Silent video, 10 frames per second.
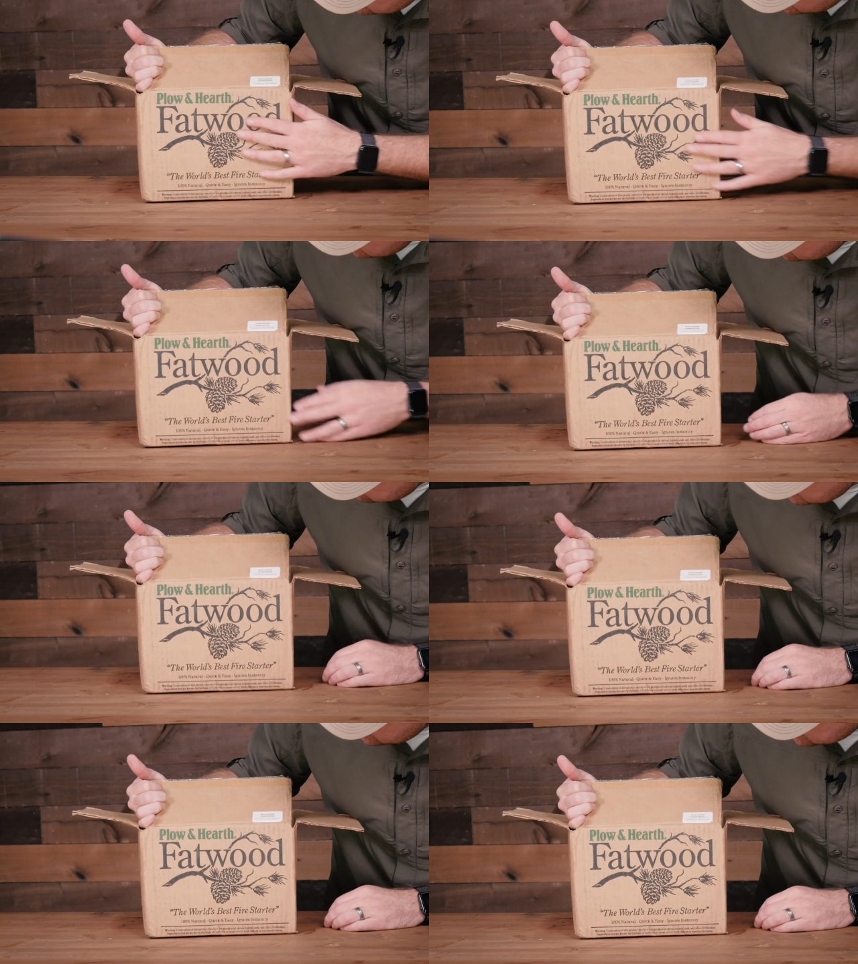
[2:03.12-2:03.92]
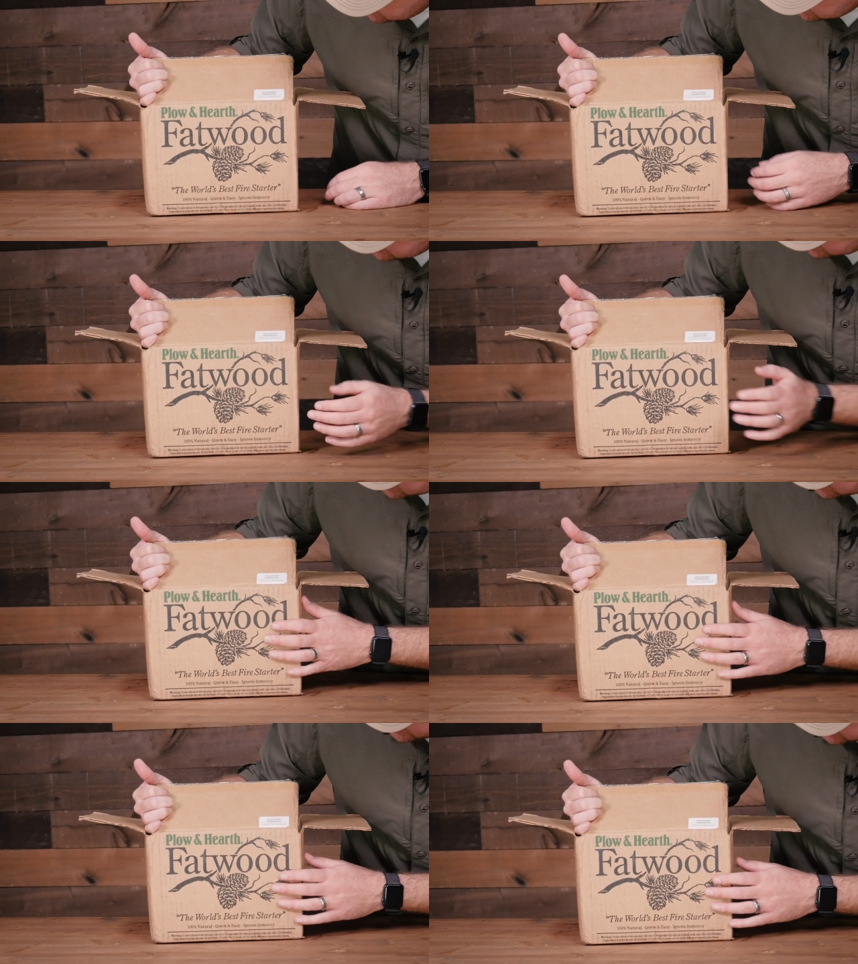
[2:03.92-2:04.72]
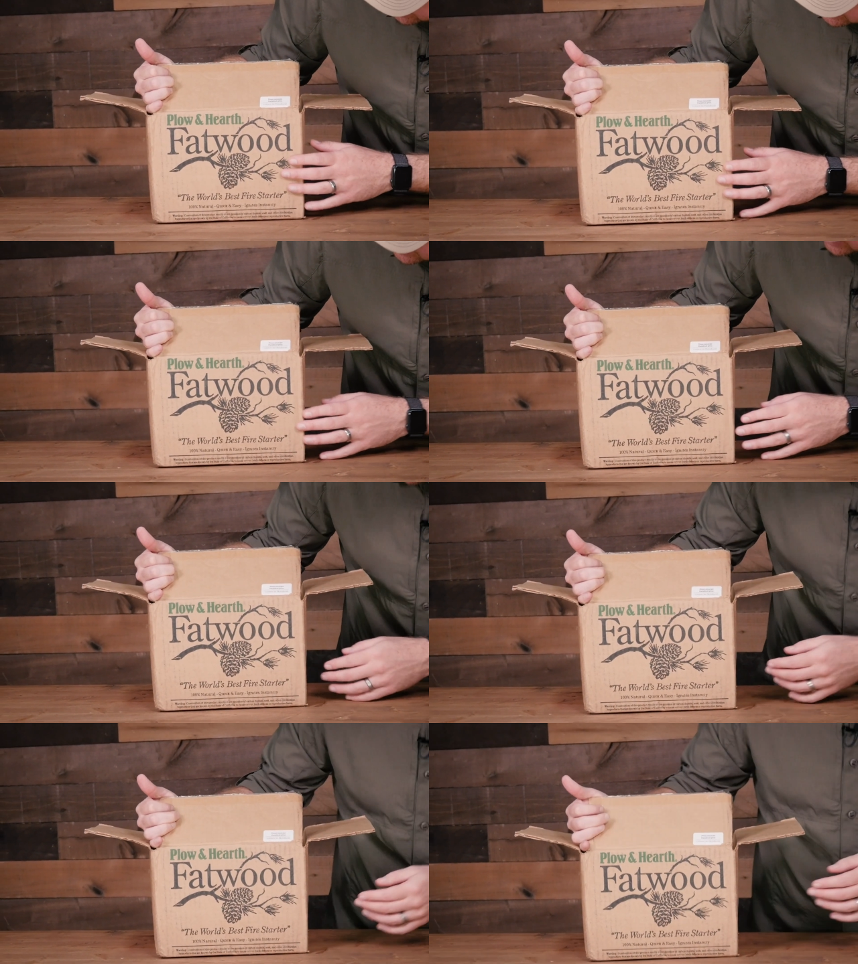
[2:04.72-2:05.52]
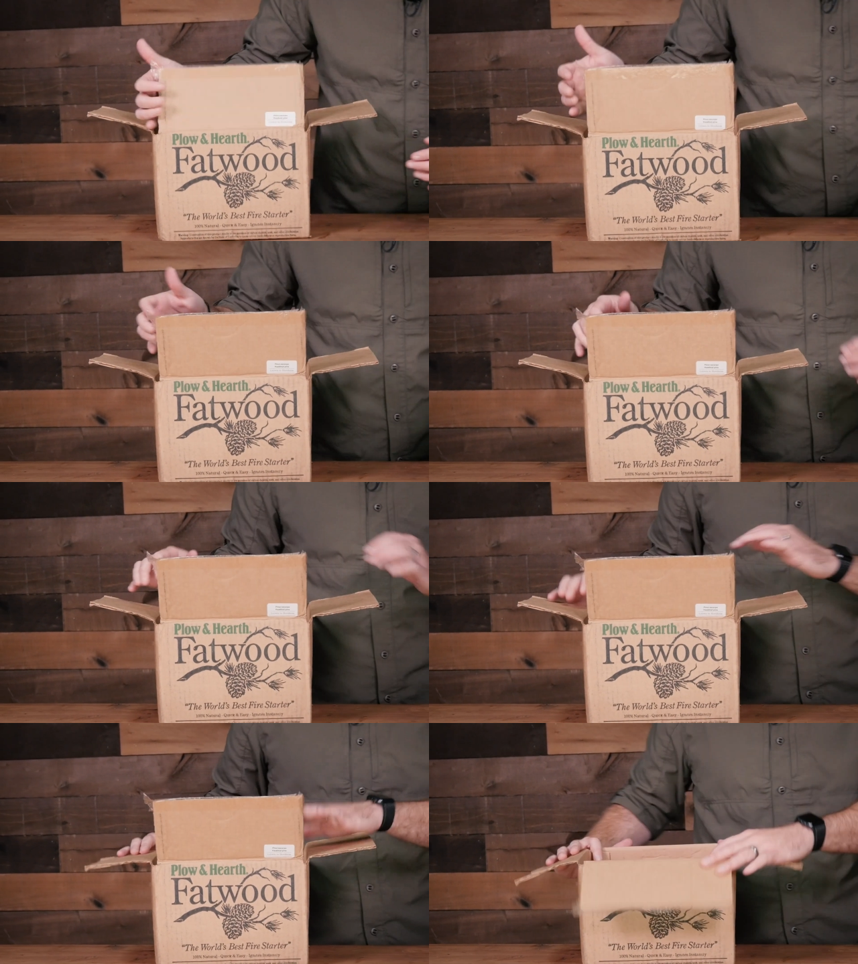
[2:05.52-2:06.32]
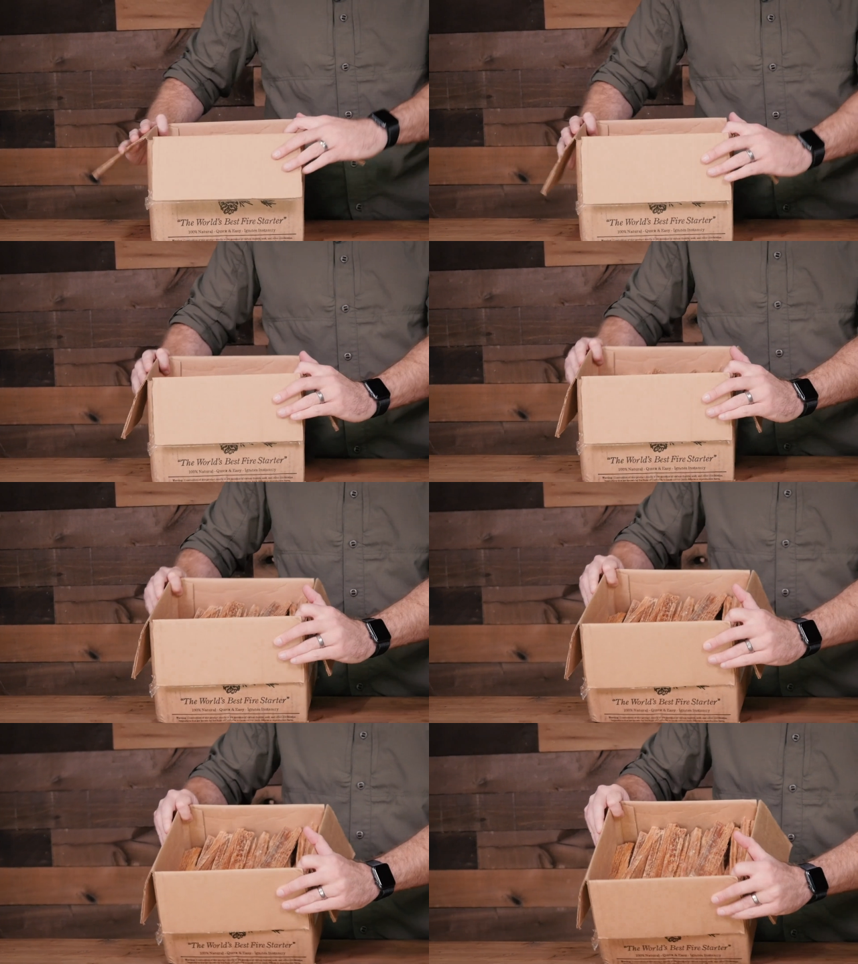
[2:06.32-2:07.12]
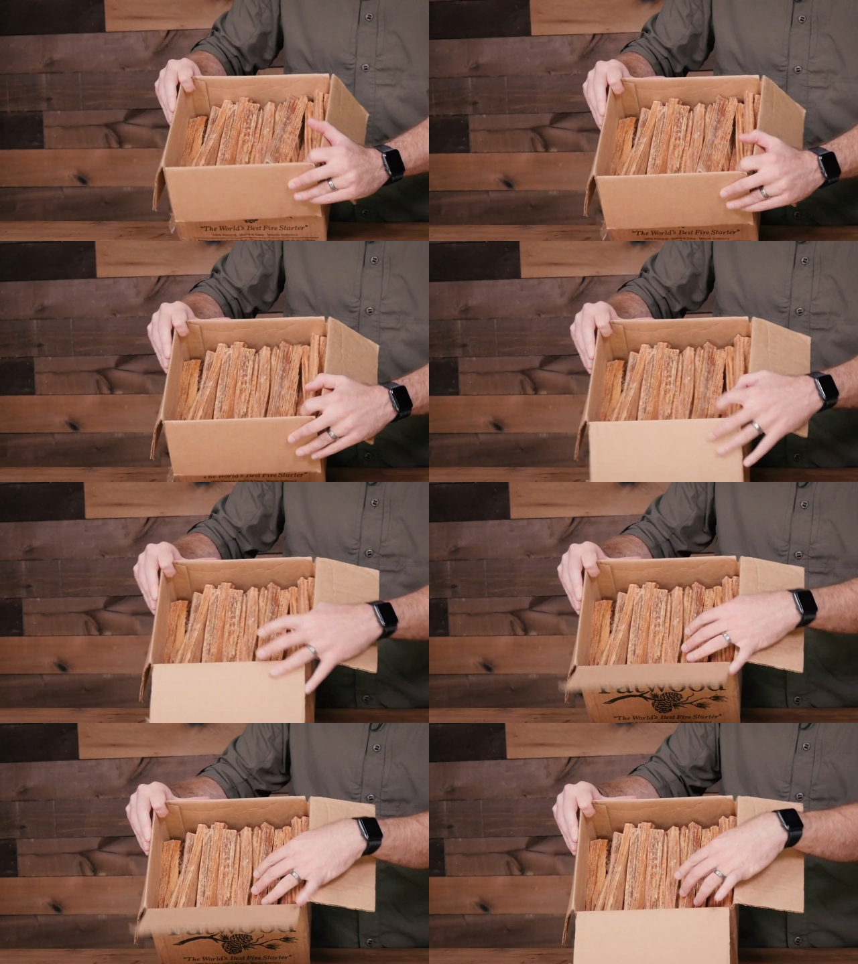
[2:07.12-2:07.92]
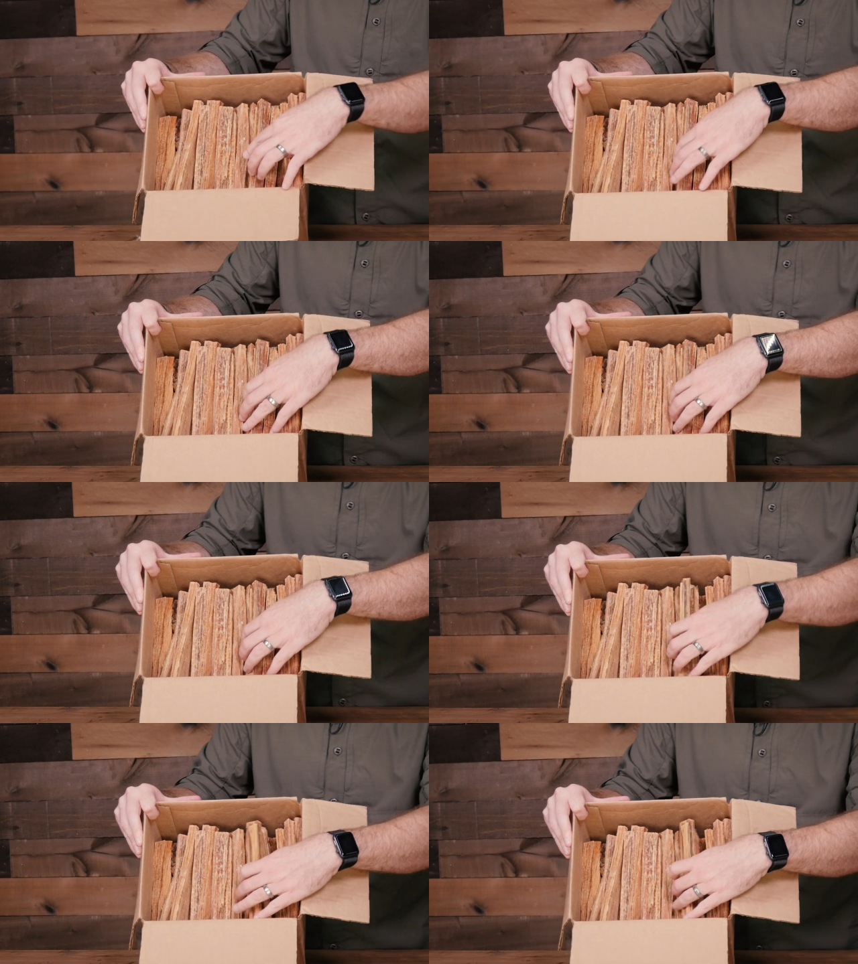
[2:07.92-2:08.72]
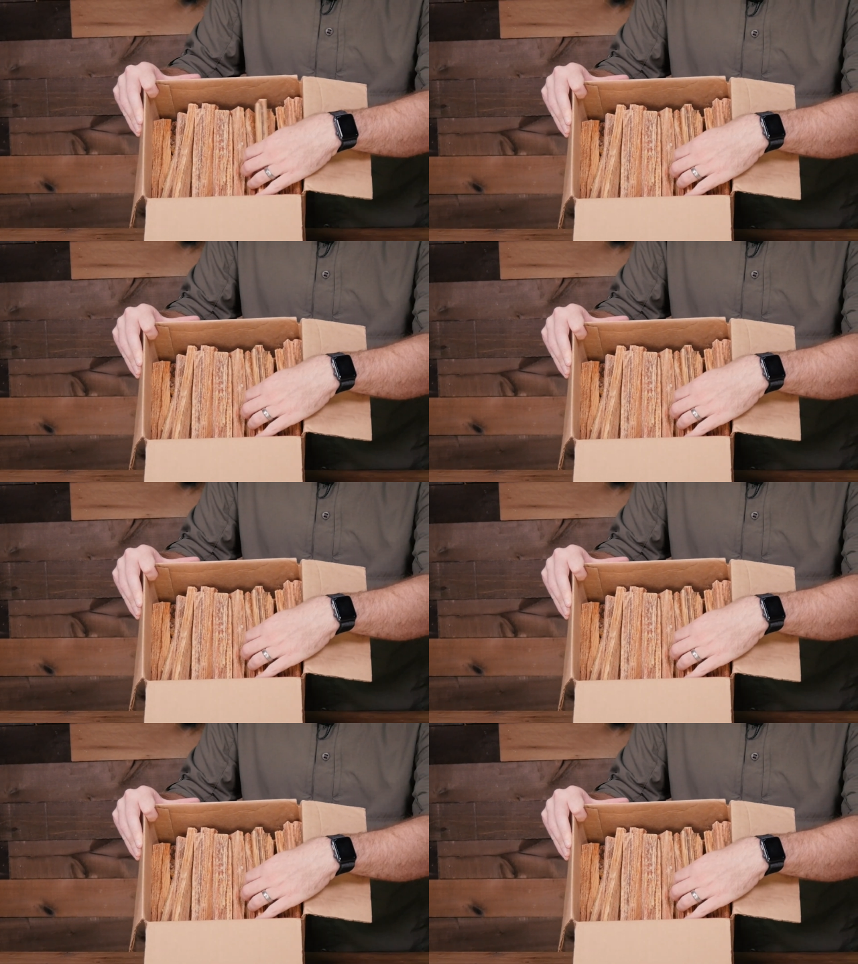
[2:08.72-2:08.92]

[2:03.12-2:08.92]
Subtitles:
No face is visible, so there are no lips to read.